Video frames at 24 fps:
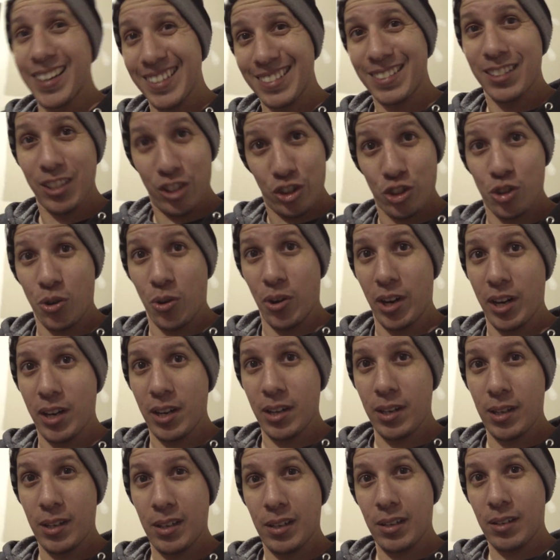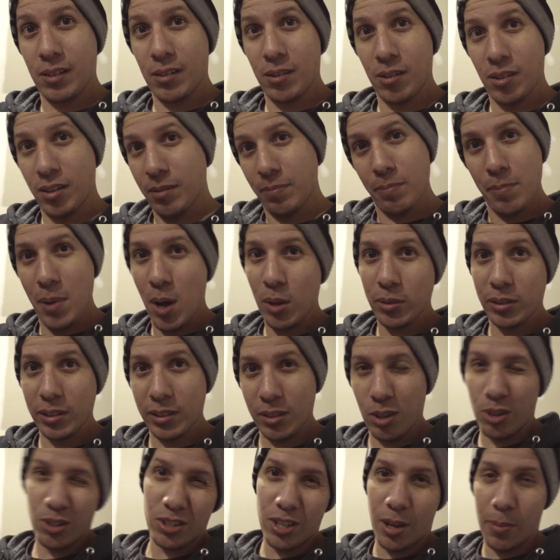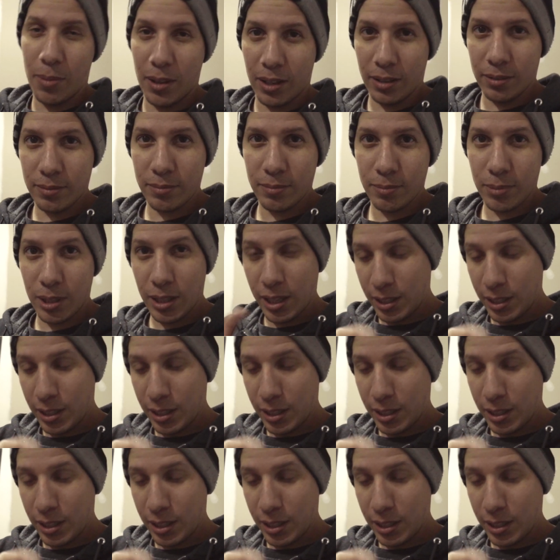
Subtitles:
is destroyed or melted or something, but